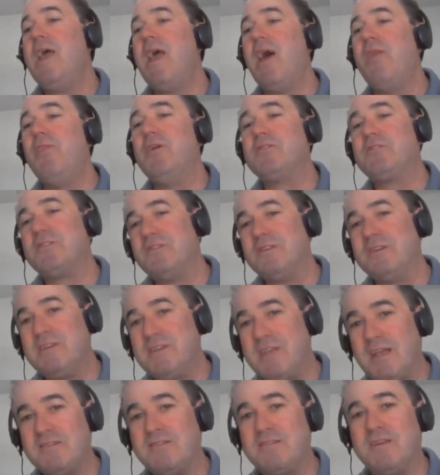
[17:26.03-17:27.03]
And this is the
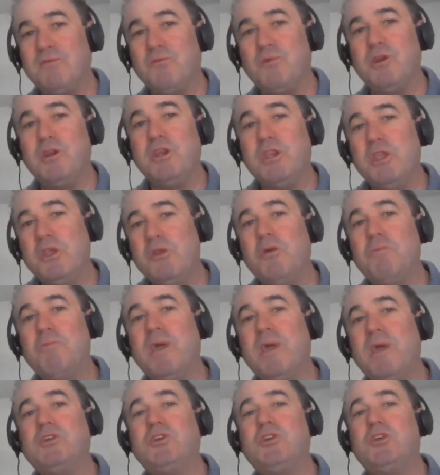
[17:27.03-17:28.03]
testing we're going to do to
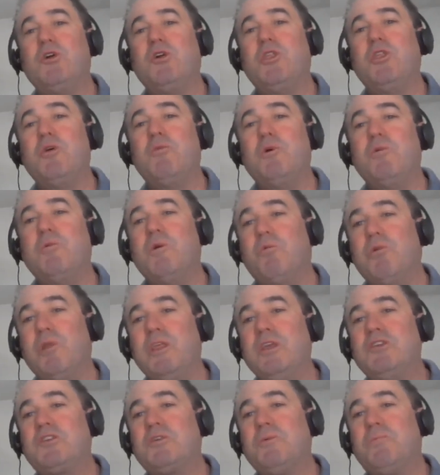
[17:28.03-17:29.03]
make sure that when we
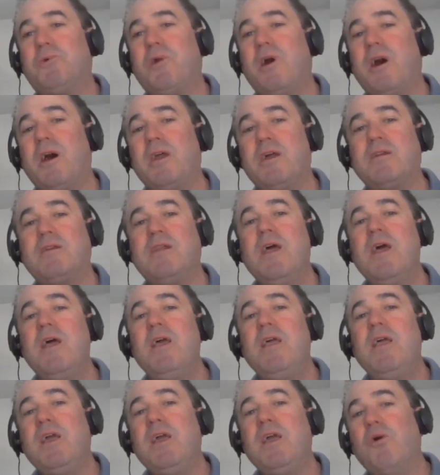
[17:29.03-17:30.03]
release a product,
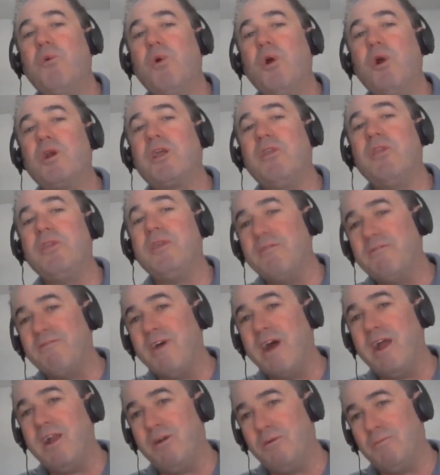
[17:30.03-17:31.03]
it'll work in the
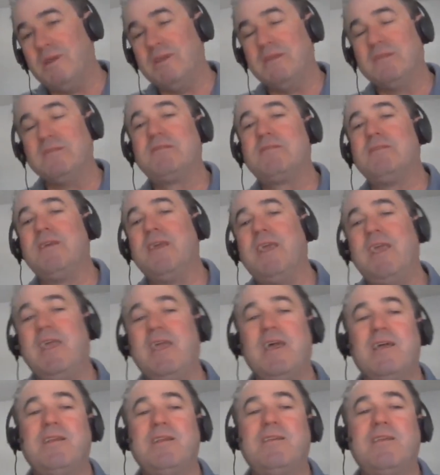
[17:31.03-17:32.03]
environments.
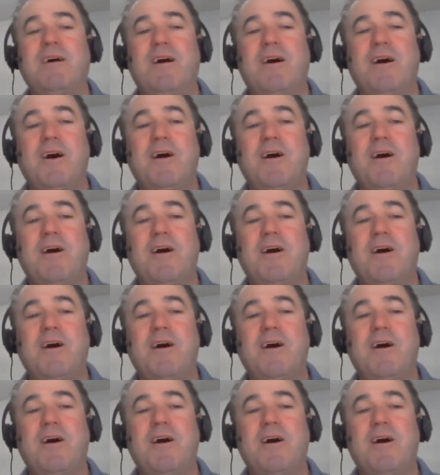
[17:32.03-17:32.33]
And